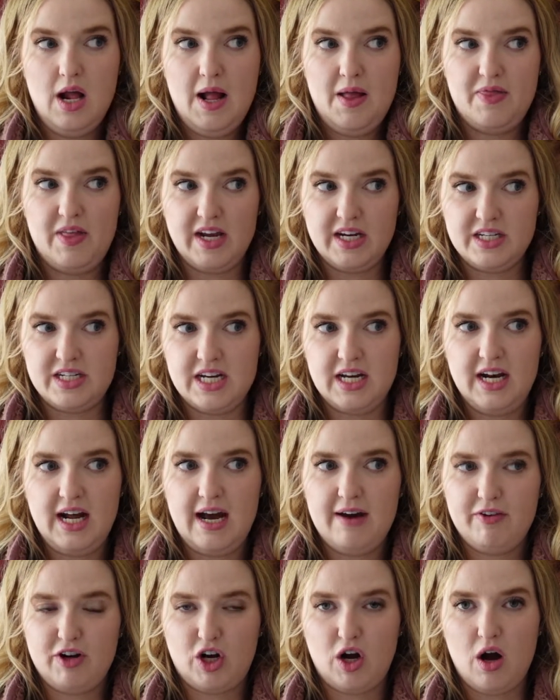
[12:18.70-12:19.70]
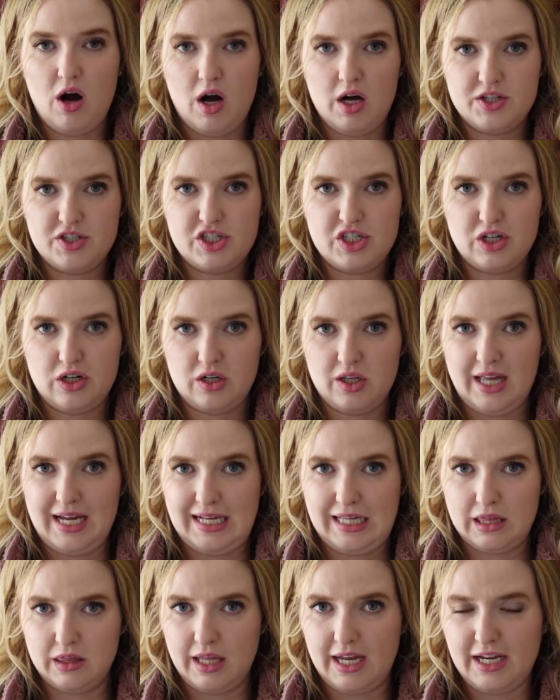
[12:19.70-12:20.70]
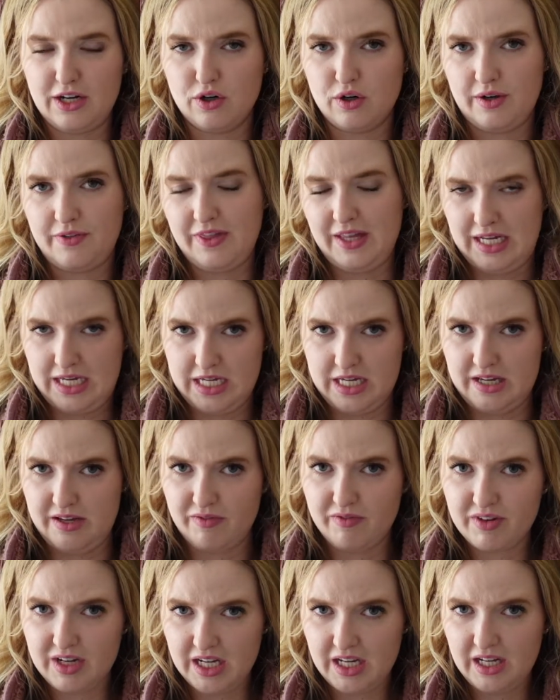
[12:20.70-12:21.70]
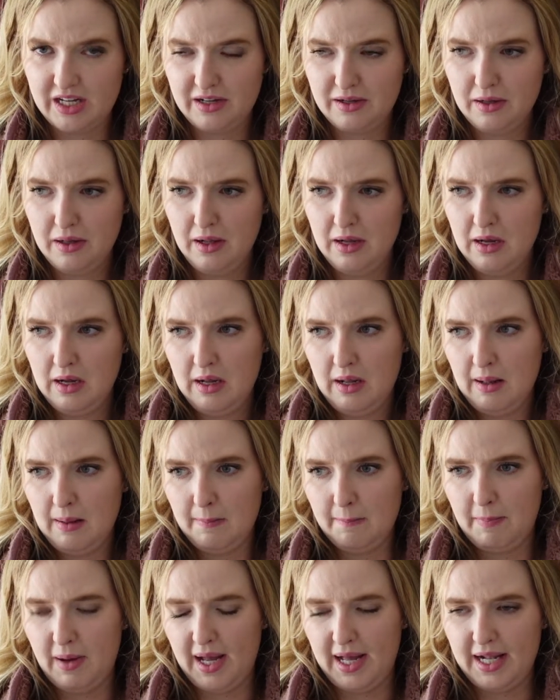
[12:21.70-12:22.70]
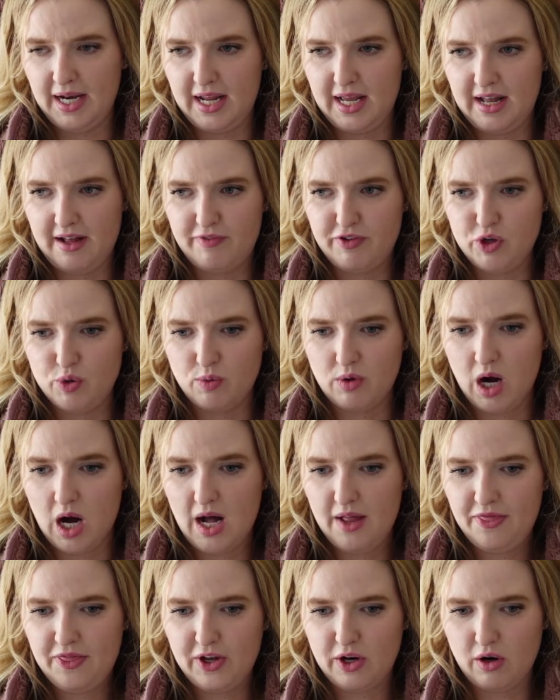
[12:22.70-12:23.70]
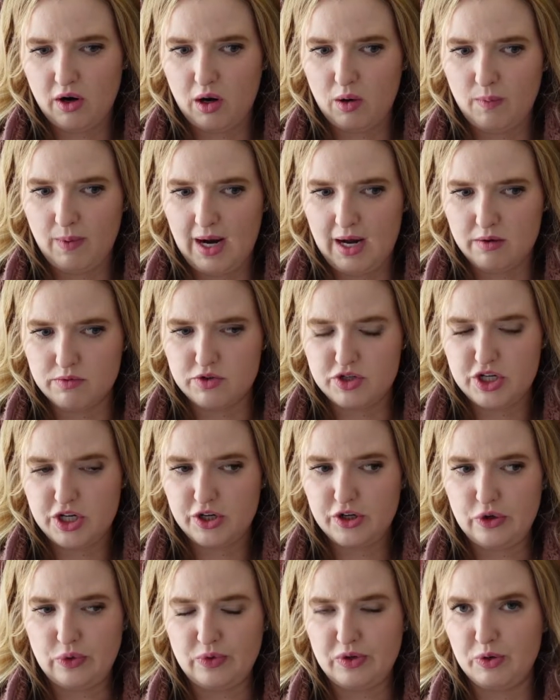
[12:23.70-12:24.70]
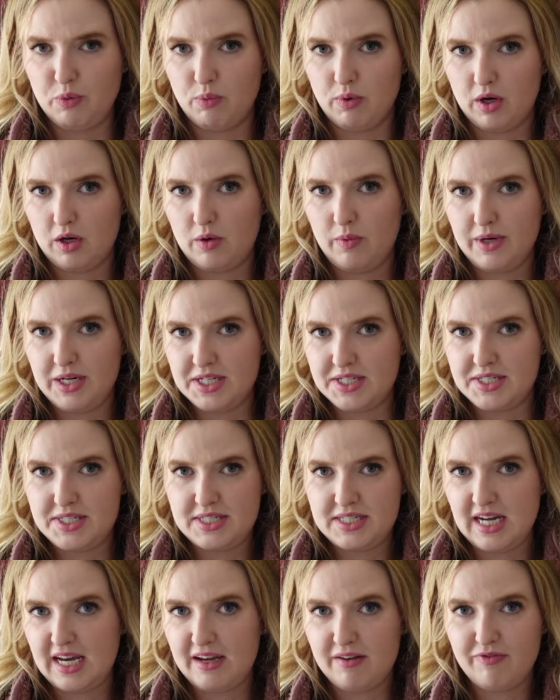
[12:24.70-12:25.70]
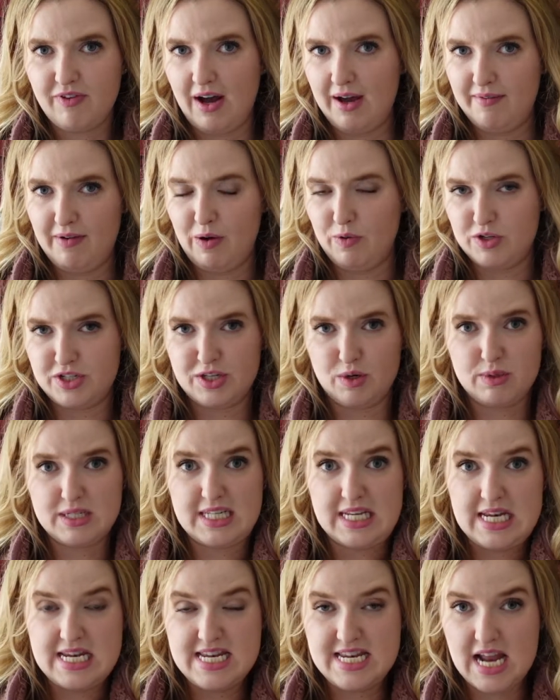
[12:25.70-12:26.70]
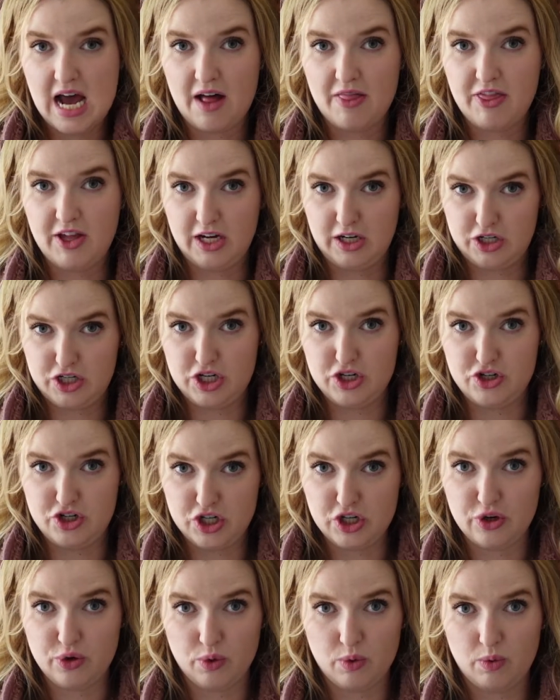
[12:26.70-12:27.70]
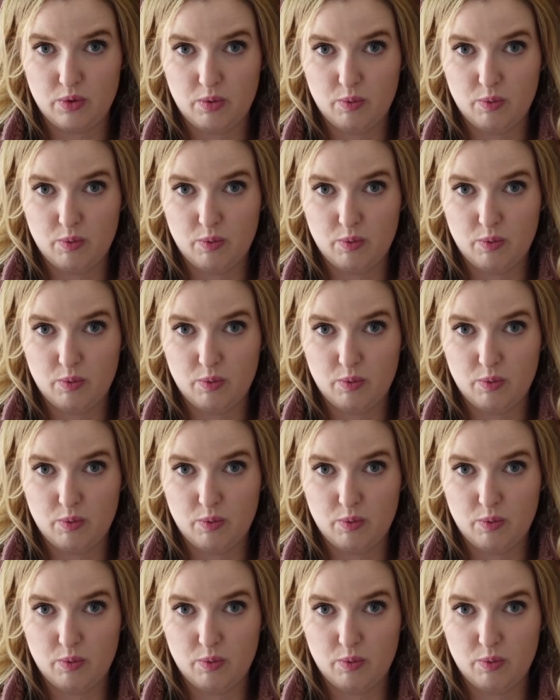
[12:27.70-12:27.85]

They did have a concert like later in the evening, but if you got there around 2, you weren't going to stay 5 hours. There was nothing to do.